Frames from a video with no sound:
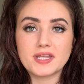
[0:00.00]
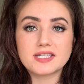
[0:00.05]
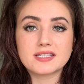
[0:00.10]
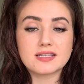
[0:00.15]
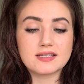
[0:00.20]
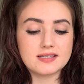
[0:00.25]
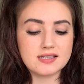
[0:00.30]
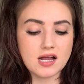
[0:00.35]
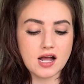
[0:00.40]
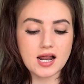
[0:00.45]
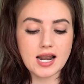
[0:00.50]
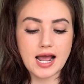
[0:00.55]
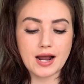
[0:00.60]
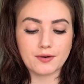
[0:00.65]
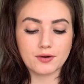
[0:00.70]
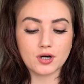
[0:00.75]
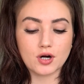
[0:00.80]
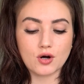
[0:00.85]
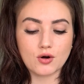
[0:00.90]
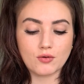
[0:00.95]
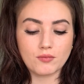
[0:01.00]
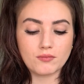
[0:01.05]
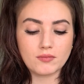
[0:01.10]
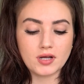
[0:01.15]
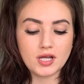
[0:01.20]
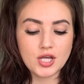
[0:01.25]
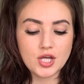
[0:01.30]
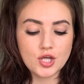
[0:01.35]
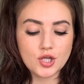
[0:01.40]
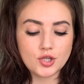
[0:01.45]
This is not our home.
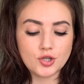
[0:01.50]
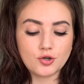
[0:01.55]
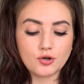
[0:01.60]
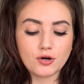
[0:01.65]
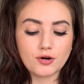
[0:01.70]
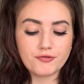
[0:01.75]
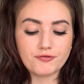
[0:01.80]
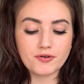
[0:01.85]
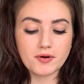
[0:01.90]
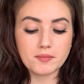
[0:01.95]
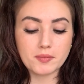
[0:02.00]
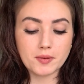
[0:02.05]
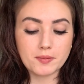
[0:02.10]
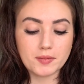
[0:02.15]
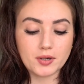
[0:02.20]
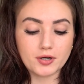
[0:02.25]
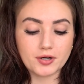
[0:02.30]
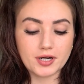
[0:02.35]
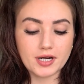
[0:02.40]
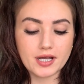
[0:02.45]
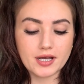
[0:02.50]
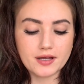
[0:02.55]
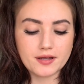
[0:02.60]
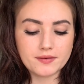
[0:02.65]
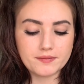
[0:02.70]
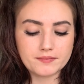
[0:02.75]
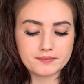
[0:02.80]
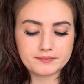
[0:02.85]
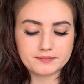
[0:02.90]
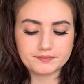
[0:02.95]
You're from Lemuria.
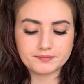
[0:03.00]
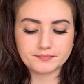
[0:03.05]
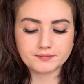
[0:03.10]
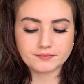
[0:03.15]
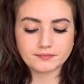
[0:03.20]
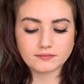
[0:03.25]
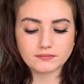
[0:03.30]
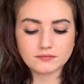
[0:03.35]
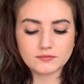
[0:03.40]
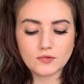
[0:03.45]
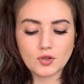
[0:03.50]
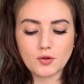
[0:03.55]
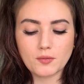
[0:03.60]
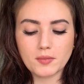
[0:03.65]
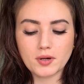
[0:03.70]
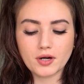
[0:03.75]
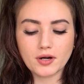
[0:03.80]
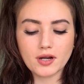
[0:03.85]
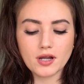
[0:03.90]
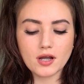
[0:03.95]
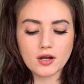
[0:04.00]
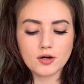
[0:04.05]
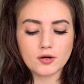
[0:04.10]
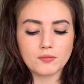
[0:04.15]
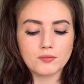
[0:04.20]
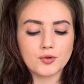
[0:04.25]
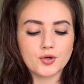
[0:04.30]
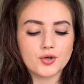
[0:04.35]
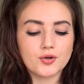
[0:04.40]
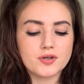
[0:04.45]
Lemuria or
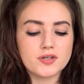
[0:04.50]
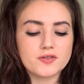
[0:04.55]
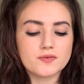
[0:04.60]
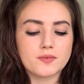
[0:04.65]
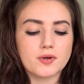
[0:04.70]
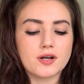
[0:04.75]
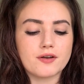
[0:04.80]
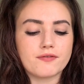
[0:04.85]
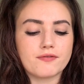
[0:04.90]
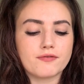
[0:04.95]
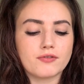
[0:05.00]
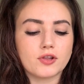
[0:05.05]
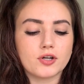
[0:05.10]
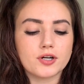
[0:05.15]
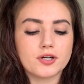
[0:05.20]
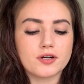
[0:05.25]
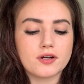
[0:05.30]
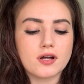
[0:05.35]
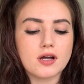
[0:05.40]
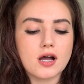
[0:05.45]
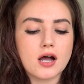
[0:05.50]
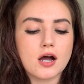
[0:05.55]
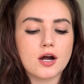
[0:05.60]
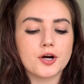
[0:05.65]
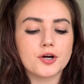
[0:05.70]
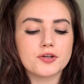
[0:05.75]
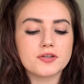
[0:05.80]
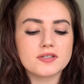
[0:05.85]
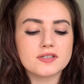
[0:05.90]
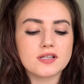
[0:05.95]
Mu is one of
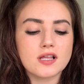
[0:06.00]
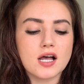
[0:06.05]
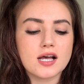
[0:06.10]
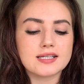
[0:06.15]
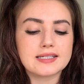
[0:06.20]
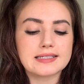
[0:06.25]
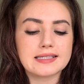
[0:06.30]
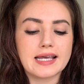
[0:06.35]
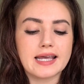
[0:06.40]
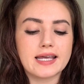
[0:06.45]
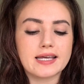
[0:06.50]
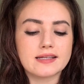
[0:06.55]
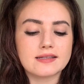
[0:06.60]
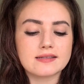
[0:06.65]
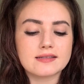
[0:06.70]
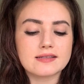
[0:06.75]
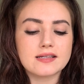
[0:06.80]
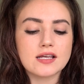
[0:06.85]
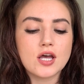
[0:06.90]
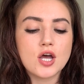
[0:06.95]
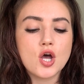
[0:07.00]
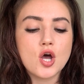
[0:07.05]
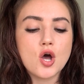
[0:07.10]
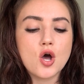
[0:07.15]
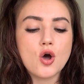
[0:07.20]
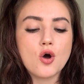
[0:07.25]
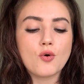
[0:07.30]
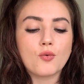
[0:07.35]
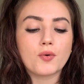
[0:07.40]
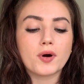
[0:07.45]
Earth's lost lands,
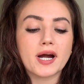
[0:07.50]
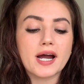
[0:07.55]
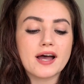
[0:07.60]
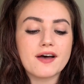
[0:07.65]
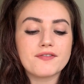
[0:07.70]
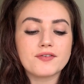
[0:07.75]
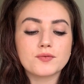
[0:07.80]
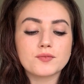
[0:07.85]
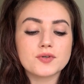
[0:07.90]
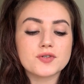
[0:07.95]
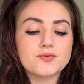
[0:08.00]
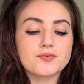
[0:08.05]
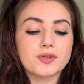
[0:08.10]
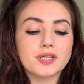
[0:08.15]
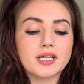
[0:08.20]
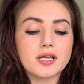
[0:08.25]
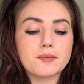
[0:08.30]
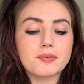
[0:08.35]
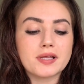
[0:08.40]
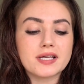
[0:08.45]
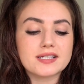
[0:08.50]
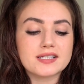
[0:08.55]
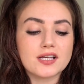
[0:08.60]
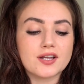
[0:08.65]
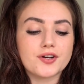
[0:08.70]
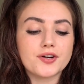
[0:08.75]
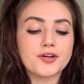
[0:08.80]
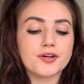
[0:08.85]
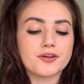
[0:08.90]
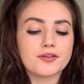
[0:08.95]
where heaven was really a place on
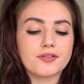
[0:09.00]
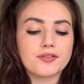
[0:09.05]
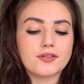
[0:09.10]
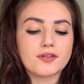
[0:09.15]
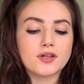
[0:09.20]
earth,